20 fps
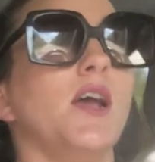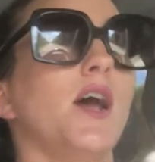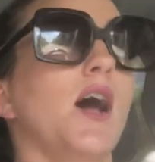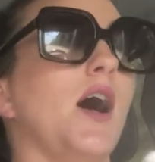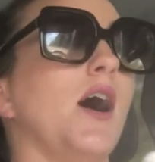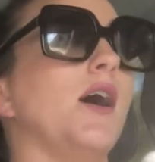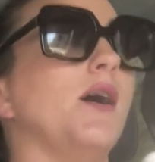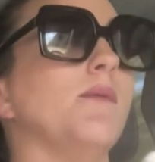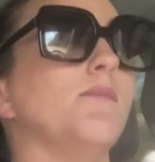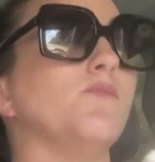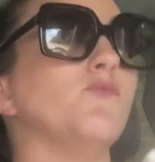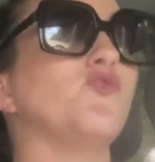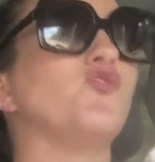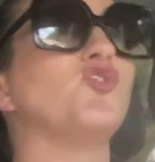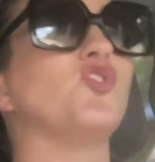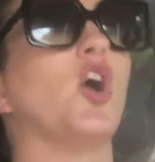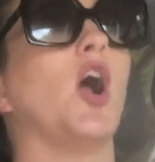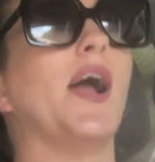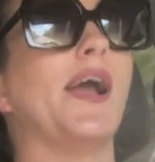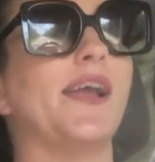um,
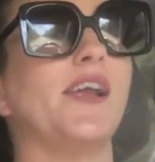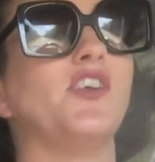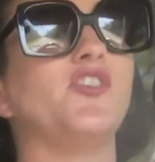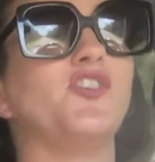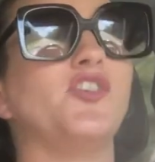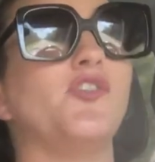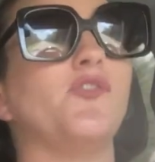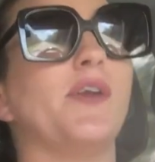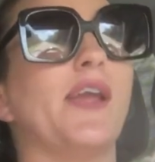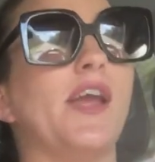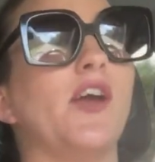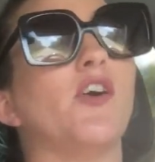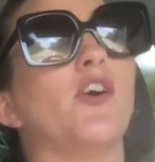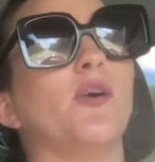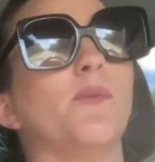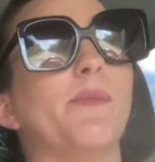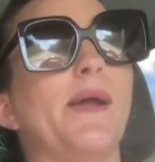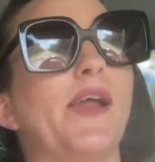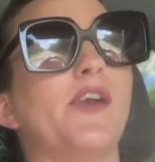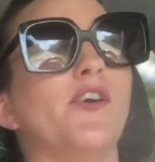trying to get
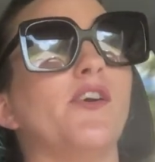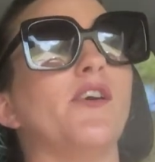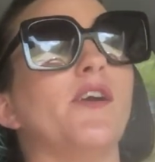her better,